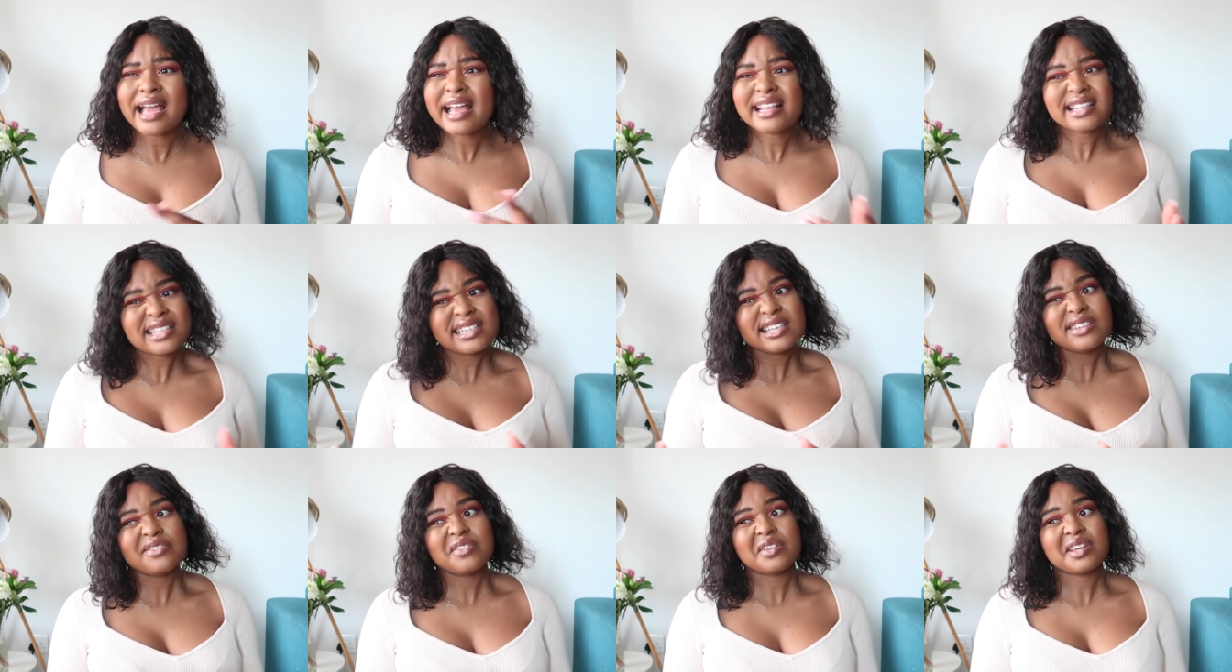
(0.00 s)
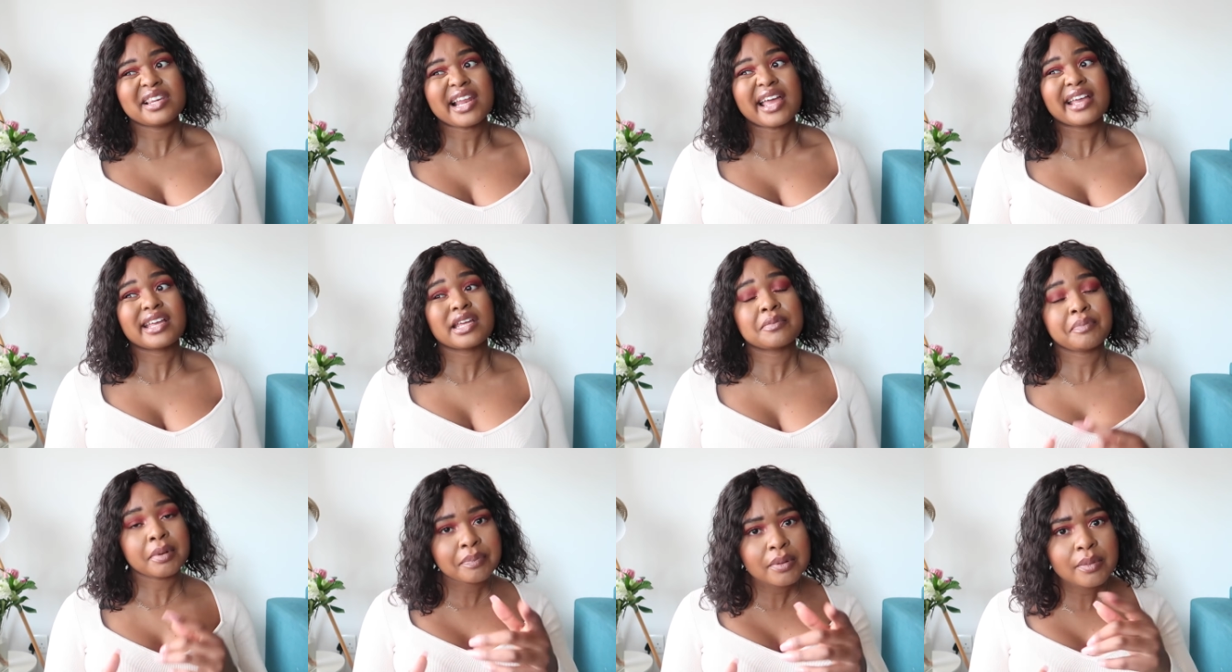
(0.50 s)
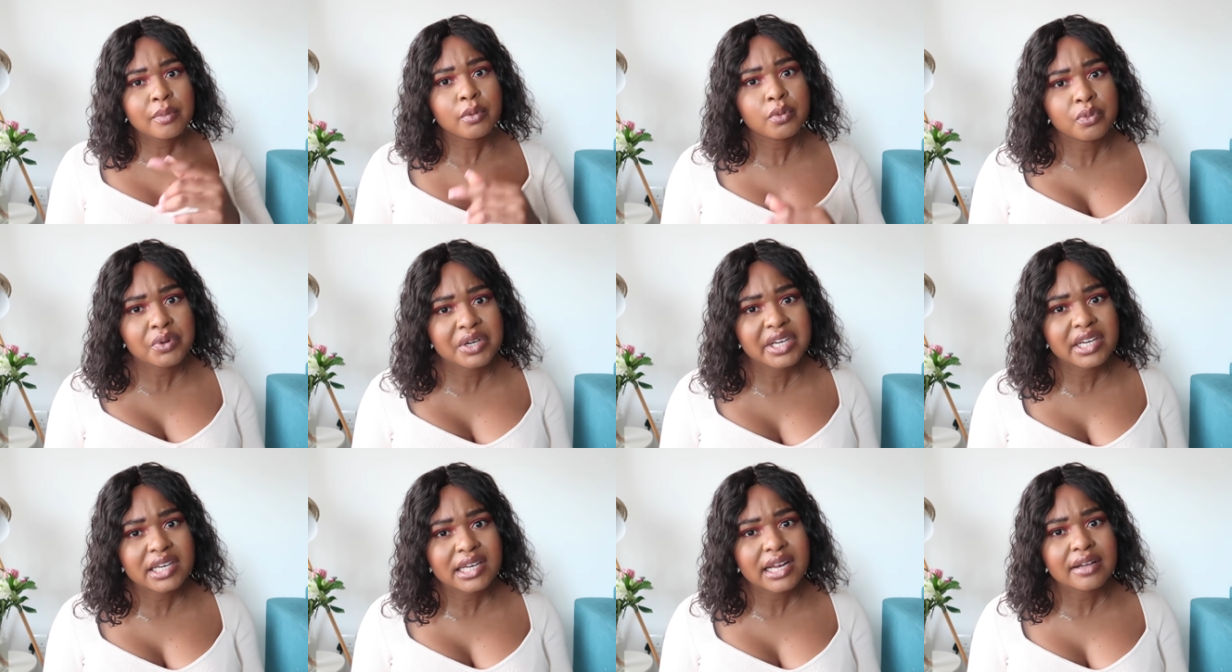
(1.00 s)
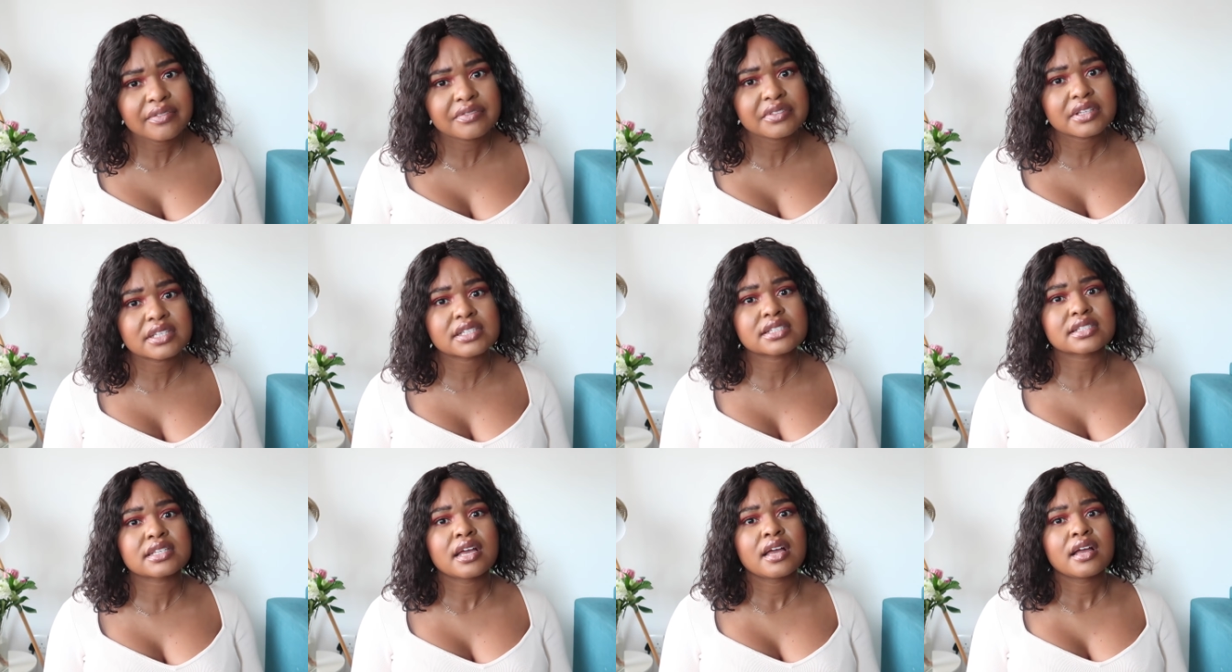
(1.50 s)
I didn't even like it, but people really love
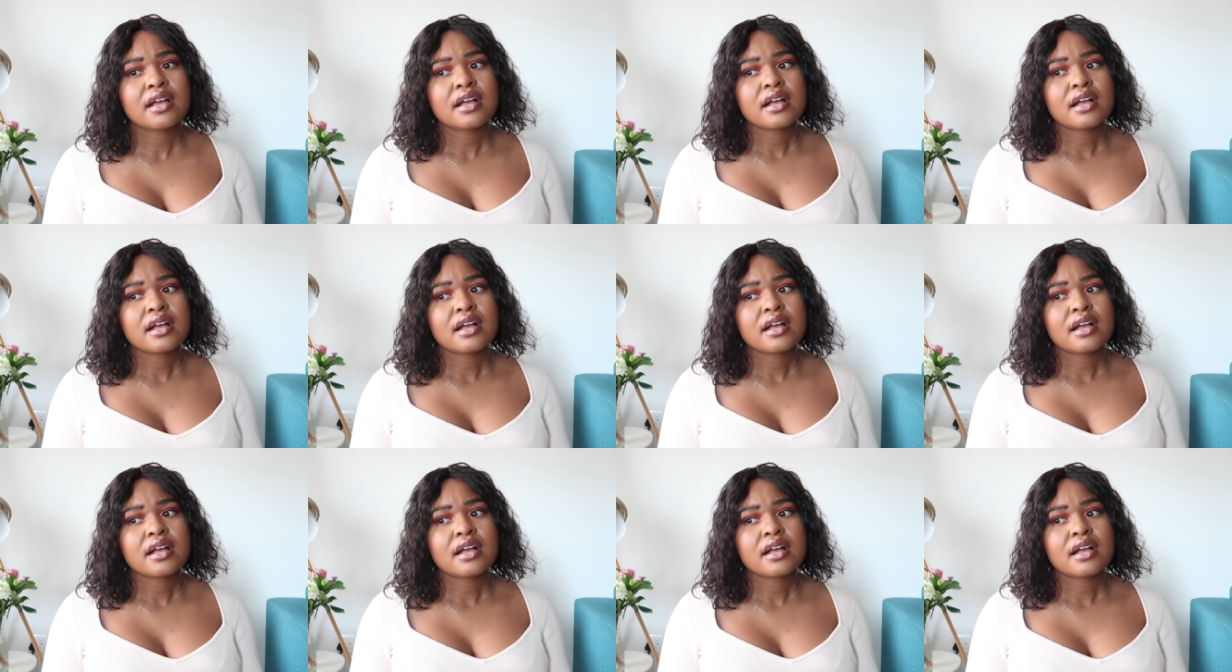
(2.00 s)
this.